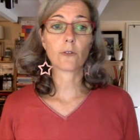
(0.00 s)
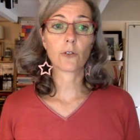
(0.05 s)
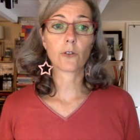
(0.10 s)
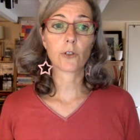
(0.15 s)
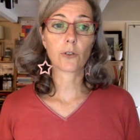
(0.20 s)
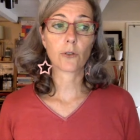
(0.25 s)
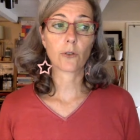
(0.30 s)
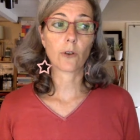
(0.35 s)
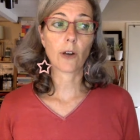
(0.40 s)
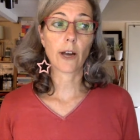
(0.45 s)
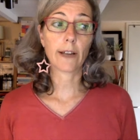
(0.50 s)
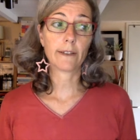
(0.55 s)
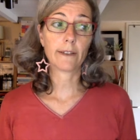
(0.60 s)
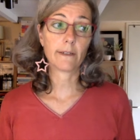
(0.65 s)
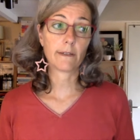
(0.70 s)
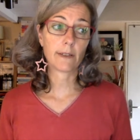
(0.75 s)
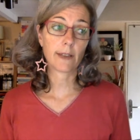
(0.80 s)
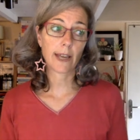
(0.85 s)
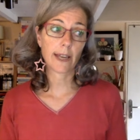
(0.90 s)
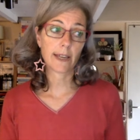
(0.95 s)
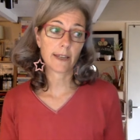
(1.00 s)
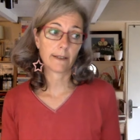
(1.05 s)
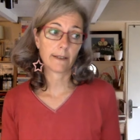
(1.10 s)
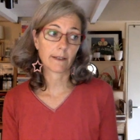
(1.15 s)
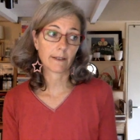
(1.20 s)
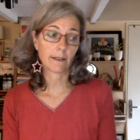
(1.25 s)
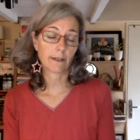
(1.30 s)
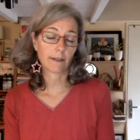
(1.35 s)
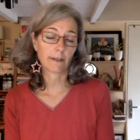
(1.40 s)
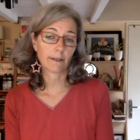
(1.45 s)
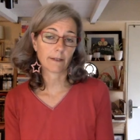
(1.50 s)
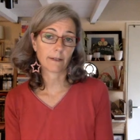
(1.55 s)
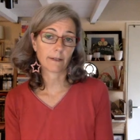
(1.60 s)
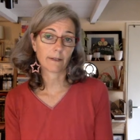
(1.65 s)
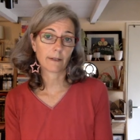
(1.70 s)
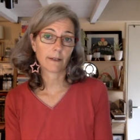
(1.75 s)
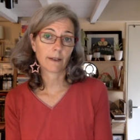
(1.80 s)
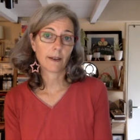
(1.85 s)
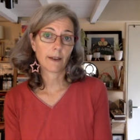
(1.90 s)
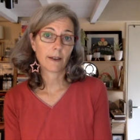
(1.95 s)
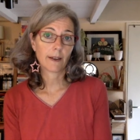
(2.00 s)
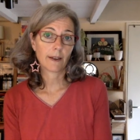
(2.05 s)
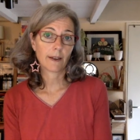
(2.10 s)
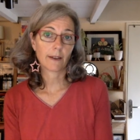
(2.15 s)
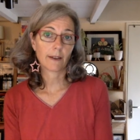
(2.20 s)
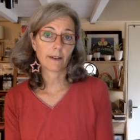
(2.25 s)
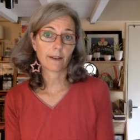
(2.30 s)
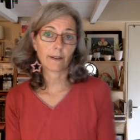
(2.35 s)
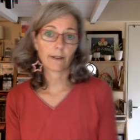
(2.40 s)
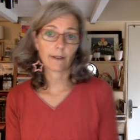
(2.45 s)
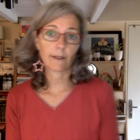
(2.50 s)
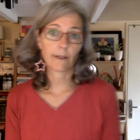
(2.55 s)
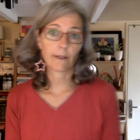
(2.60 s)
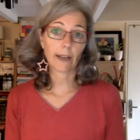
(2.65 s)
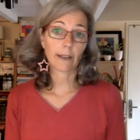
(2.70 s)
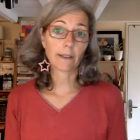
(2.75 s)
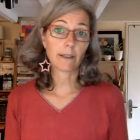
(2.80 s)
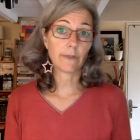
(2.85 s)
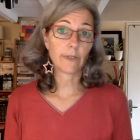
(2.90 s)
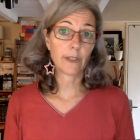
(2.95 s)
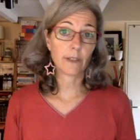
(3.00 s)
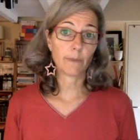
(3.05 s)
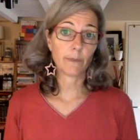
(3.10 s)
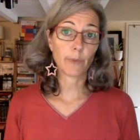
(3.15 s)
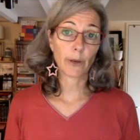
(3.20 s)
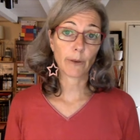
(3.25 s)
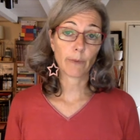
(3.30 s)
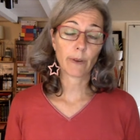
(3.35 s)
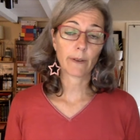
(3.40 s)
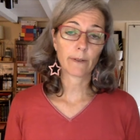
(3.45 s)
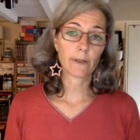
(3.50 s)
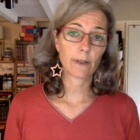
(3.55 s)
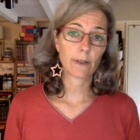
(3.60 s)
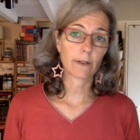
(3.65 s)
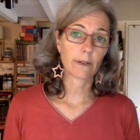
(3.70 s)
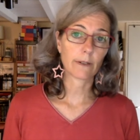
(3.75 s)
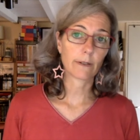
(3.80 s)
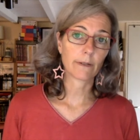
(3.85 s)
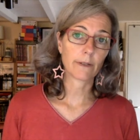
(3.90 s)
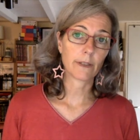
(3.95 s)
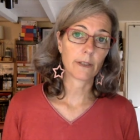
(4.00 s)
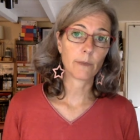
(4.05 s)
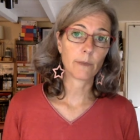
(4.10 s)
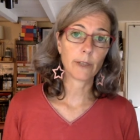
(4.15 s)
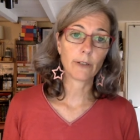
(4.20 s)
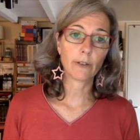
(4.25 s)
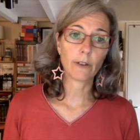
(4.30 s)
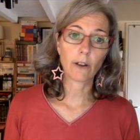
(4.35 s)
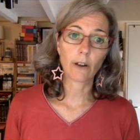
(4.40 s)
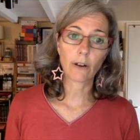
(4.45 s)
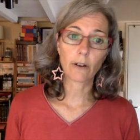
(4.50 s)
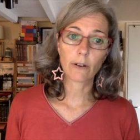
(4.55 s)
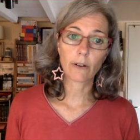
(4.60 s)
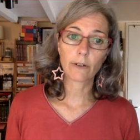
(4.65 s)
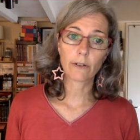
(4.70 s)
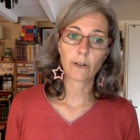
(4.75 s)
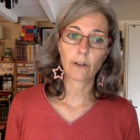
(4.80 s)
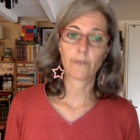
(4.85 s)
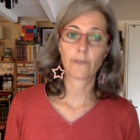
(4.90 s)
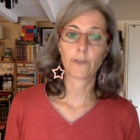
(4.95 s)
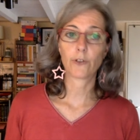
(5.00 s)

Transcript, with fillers: also had a say in. Uh, uh, activity pub. So it's been a long love